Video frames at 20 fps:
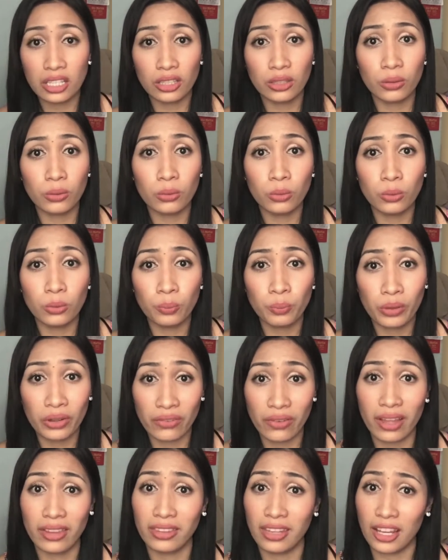to
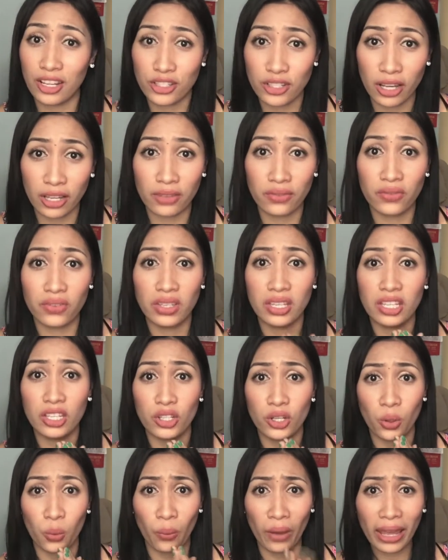prevent HIV, you
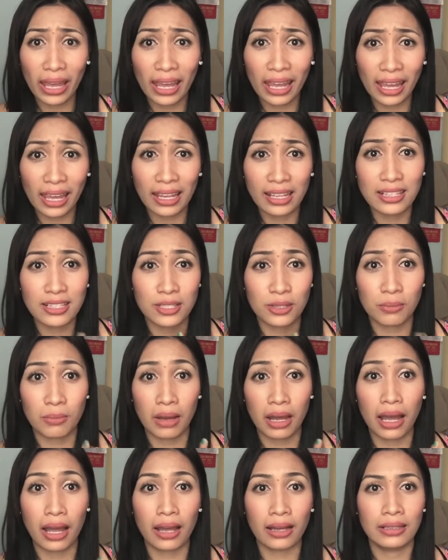know, AIDS,
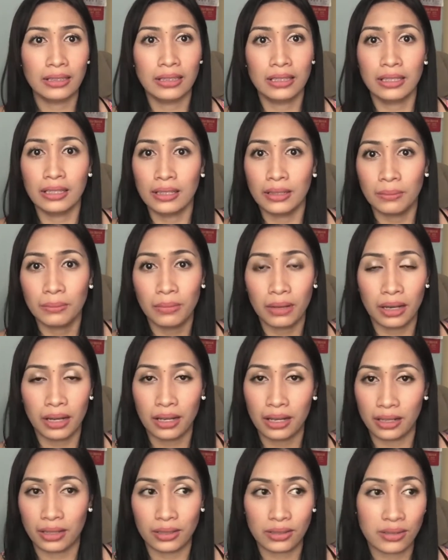
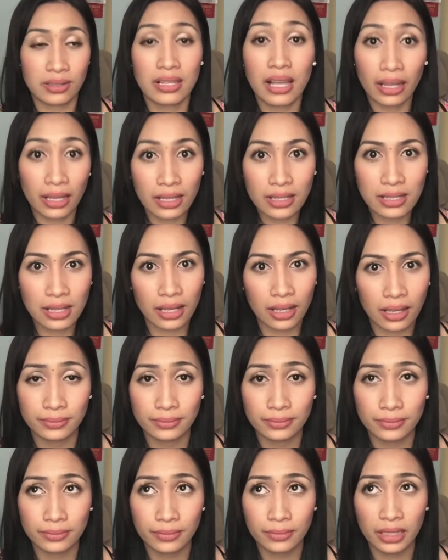mga sakit sa heart.
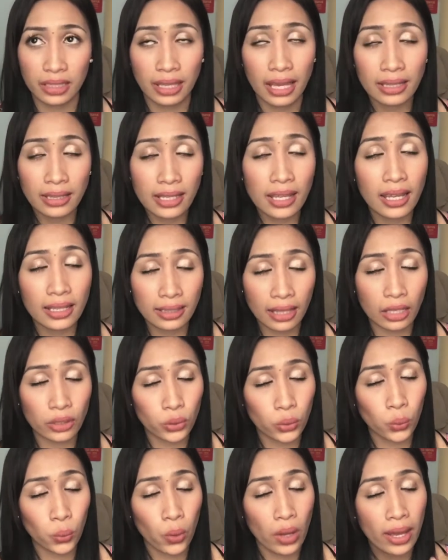Getting a
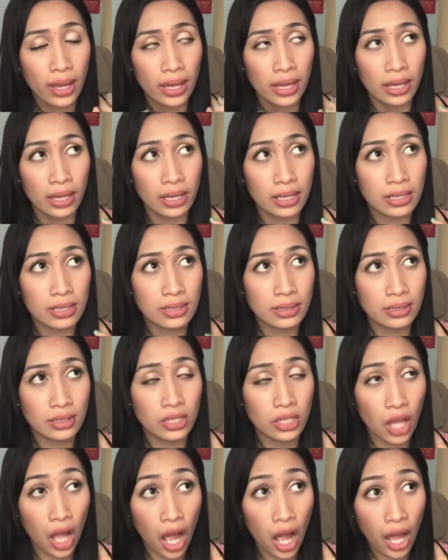tattoo is
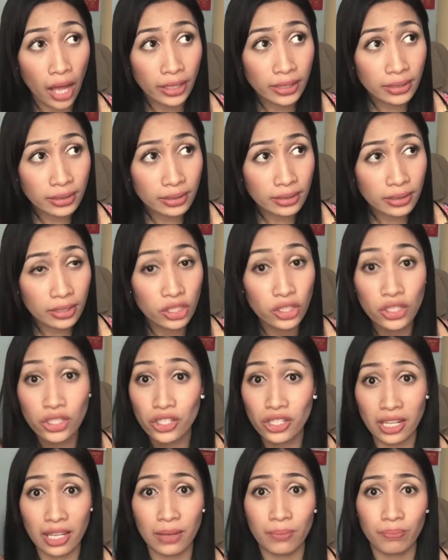not
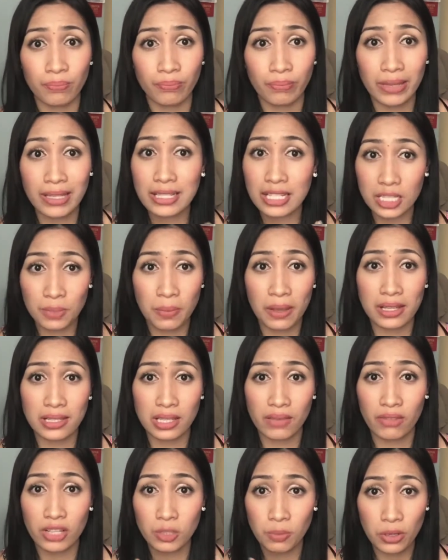cheap. It's
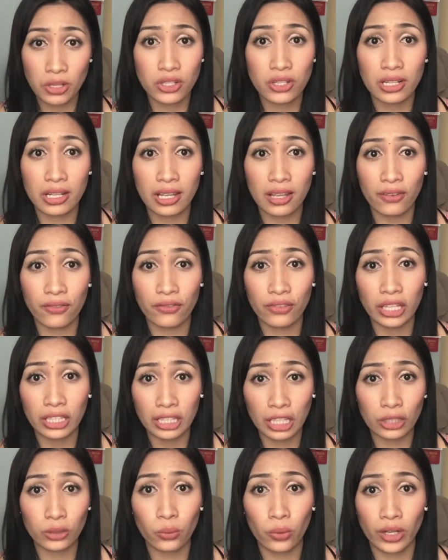expensive, especially if the
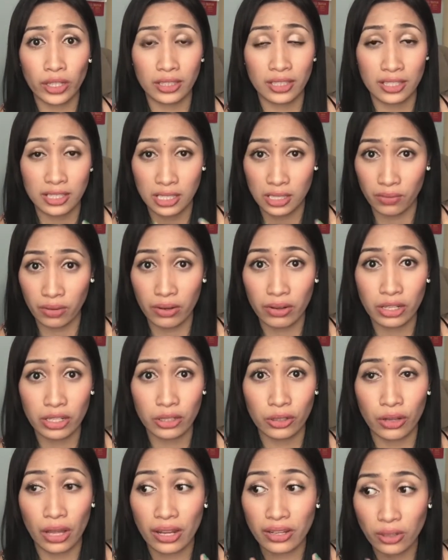tattoo artist is
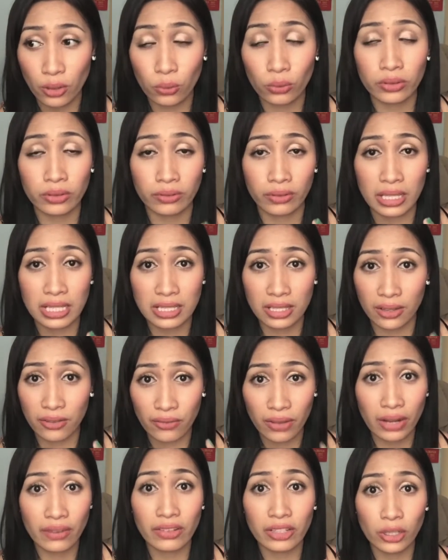a
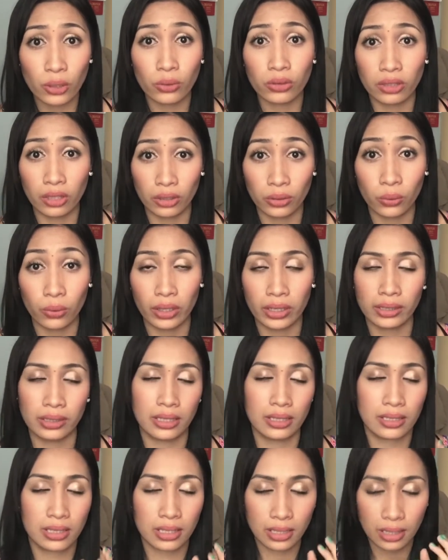very known tattoo
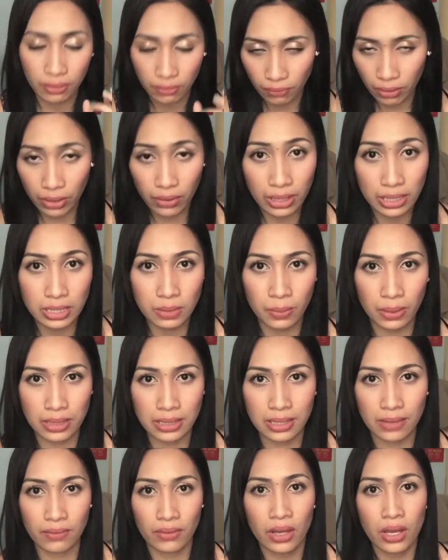artist. Very
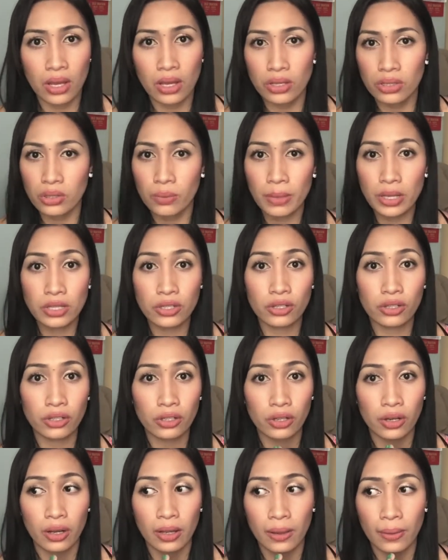expensive. So make
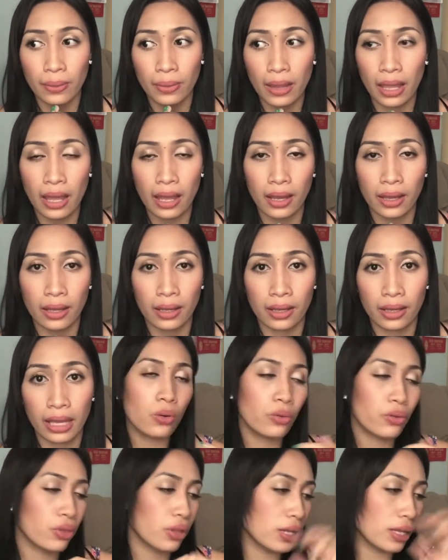sure na
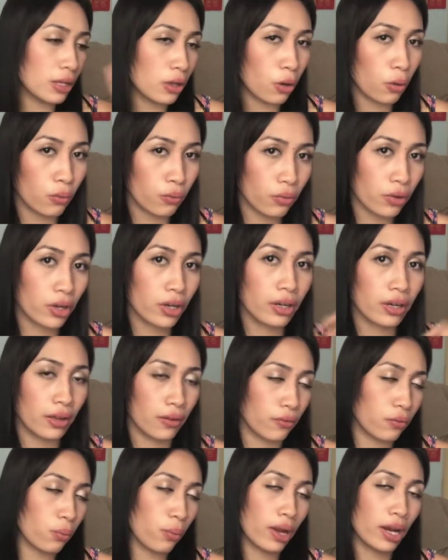think over
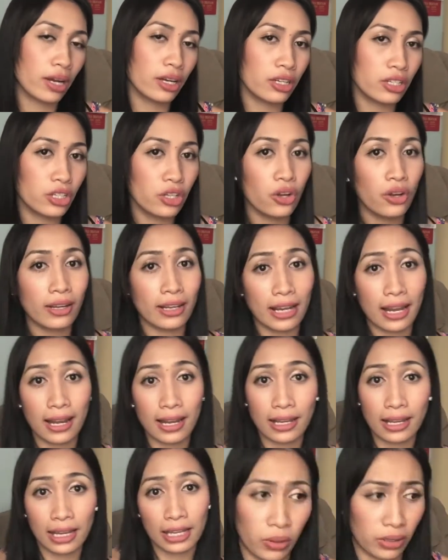if wearing yung
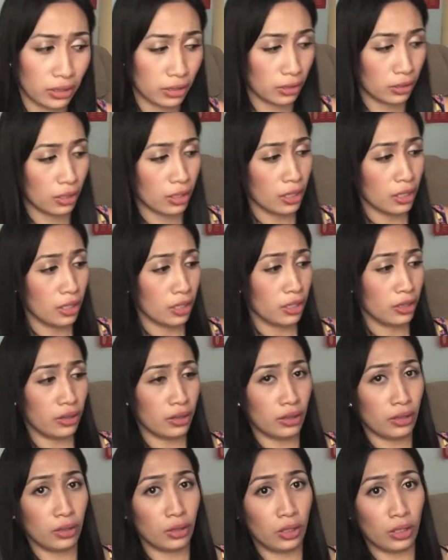ilalagay
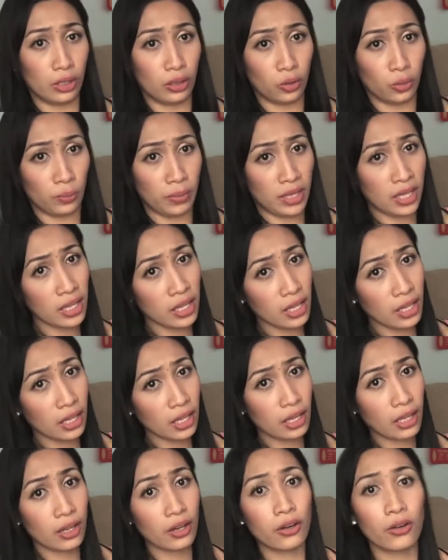to be
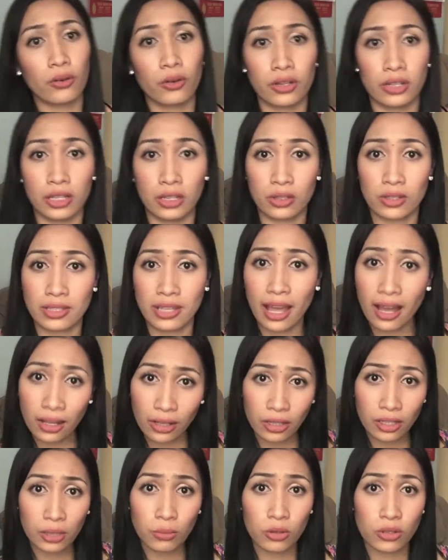here or ito sa
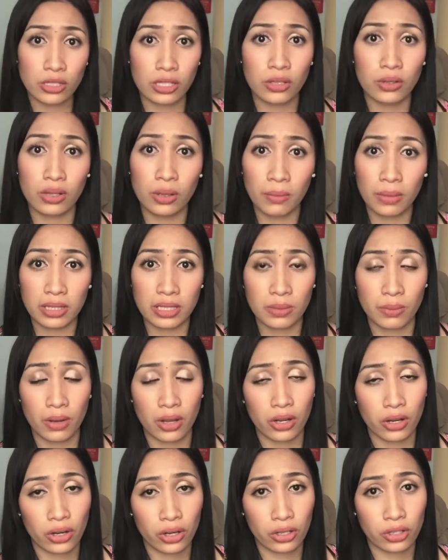ankle. Mostly yun naman sa
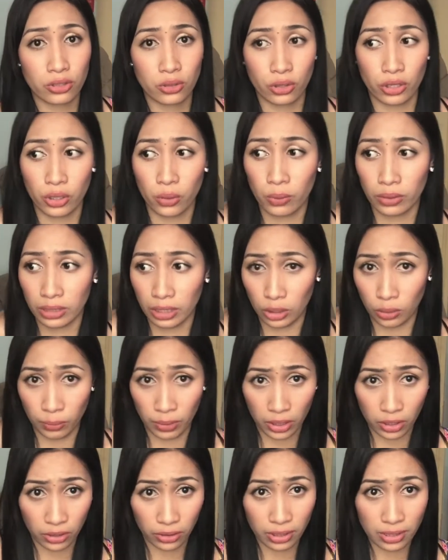mga girls or yung matito
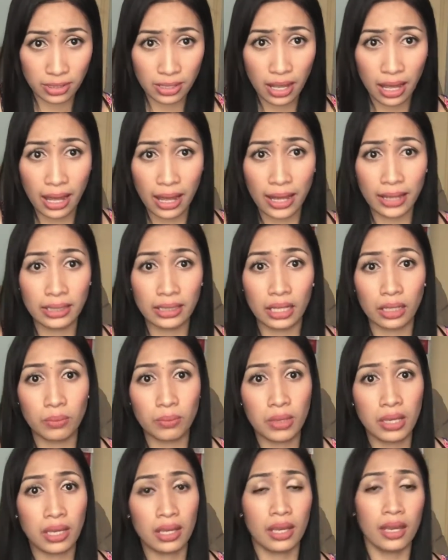here on the side.
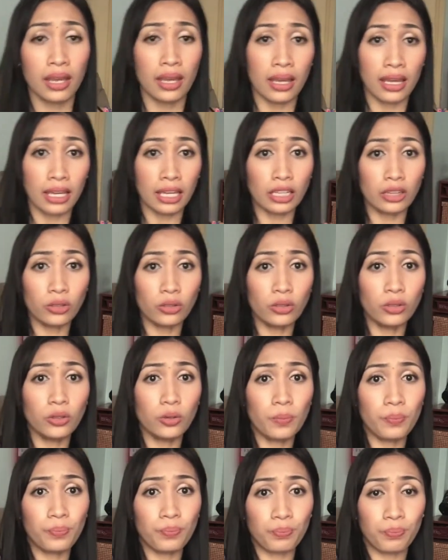Not me. Ito
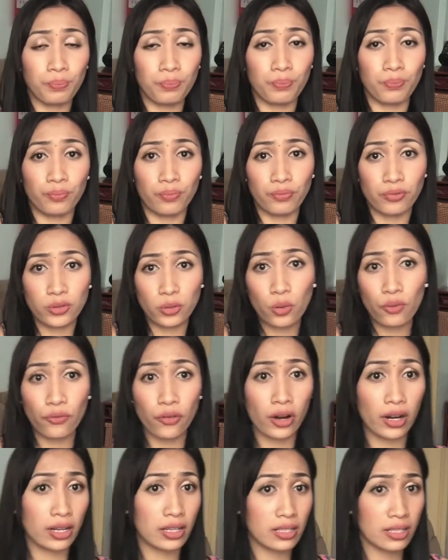yung so
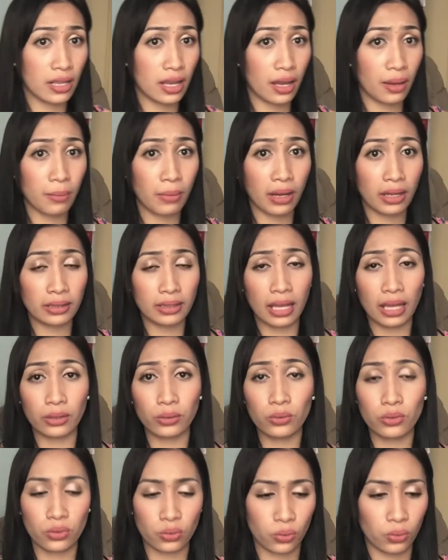far sa mga
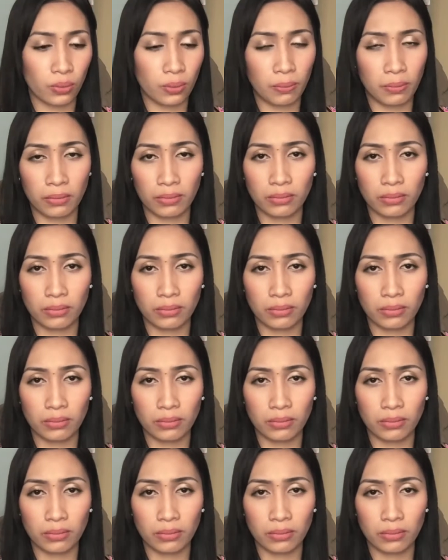tattoos ko.